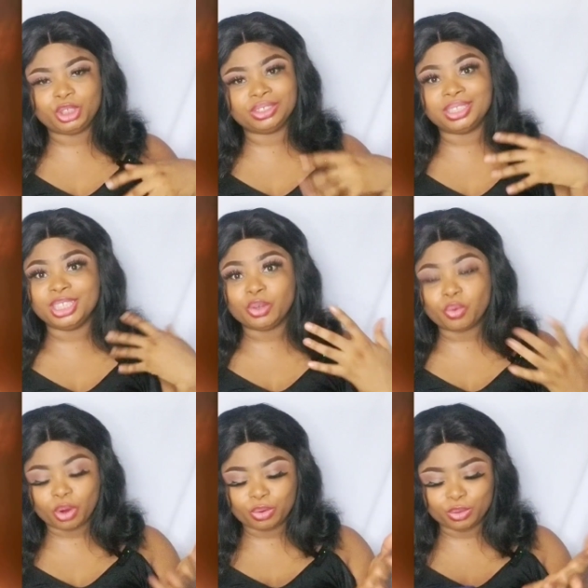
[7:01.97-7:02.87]
which is
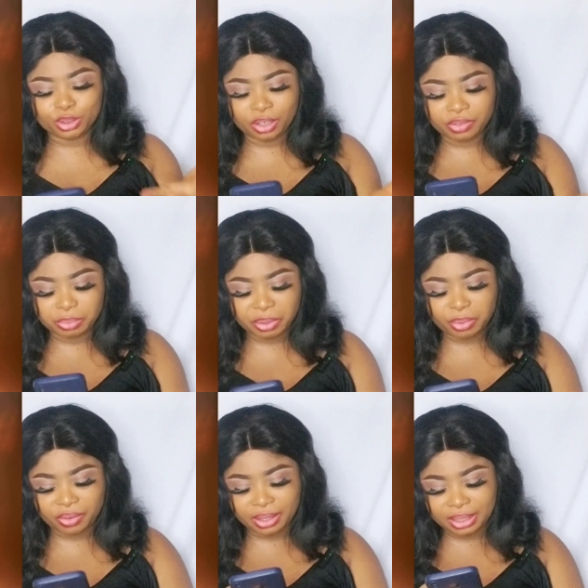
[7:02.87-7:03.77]
Liquorose of the Big
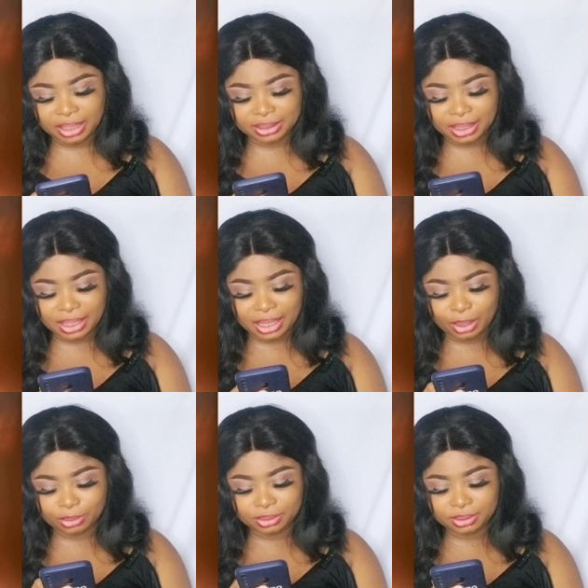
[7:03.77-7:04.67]
Brother Naija
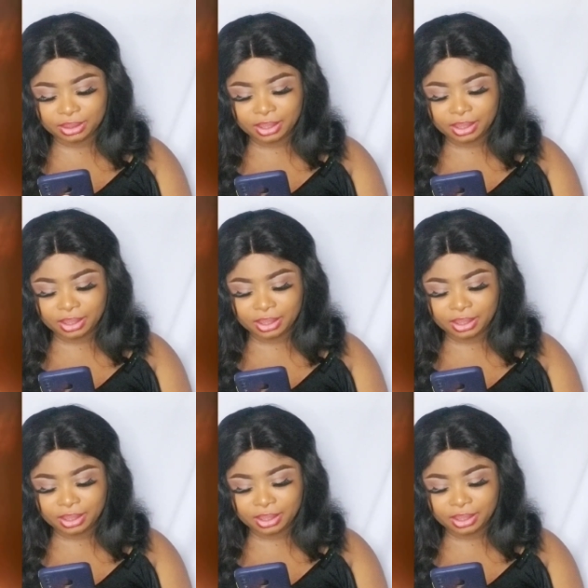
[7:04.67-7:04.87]
house.